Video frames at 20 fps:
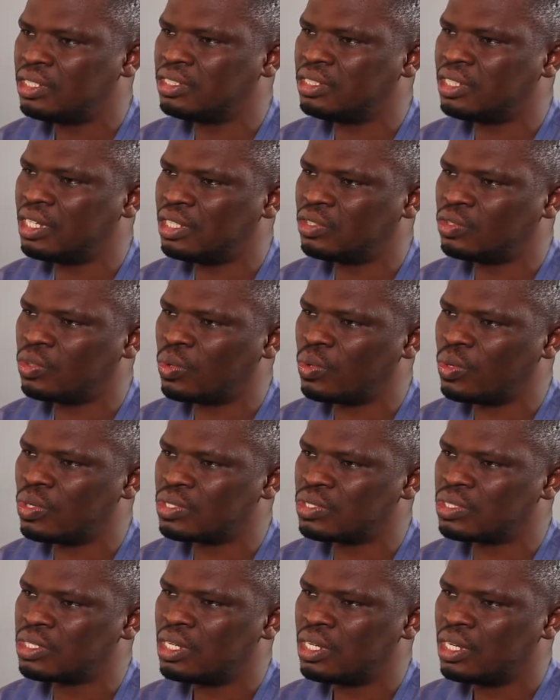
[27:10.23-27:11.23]
geared
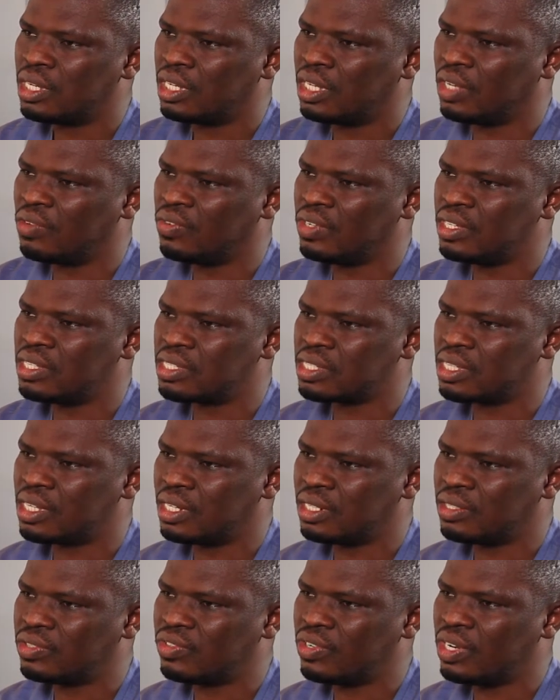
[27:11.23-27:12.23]
towards giving
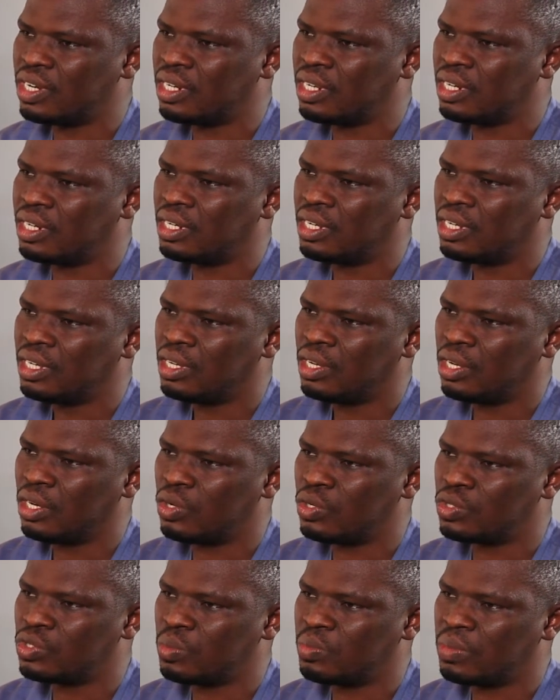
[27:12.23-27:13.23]
skill training
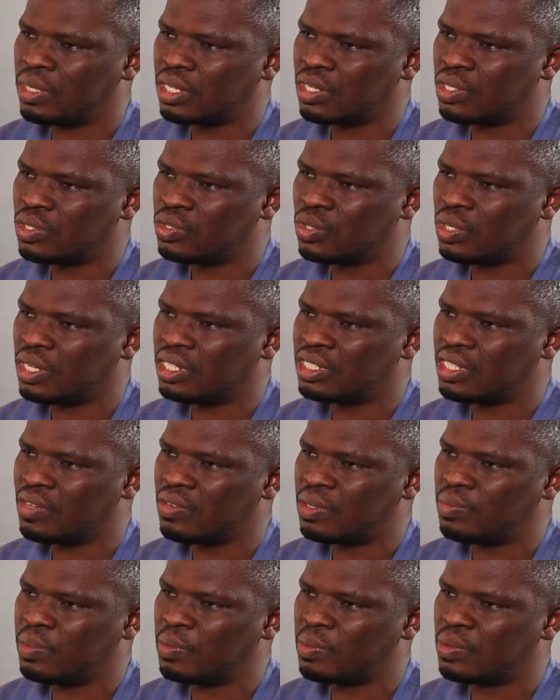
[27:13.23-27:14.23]
and also making sure that
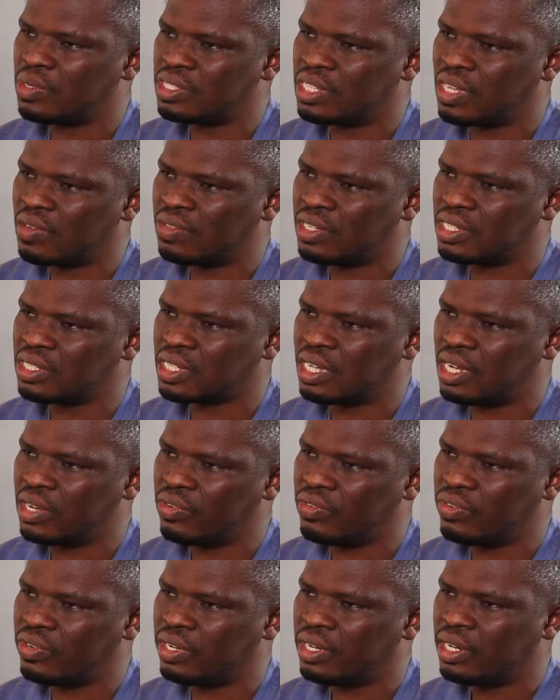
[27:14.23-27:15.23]
service people serve this
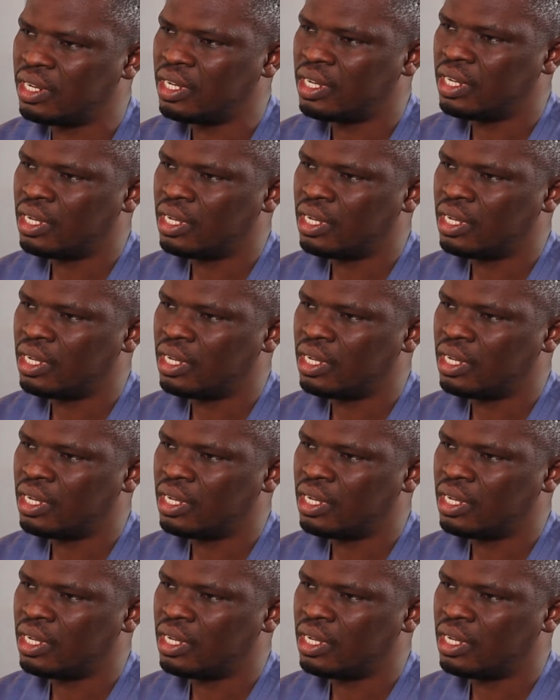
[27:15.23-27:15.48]
country.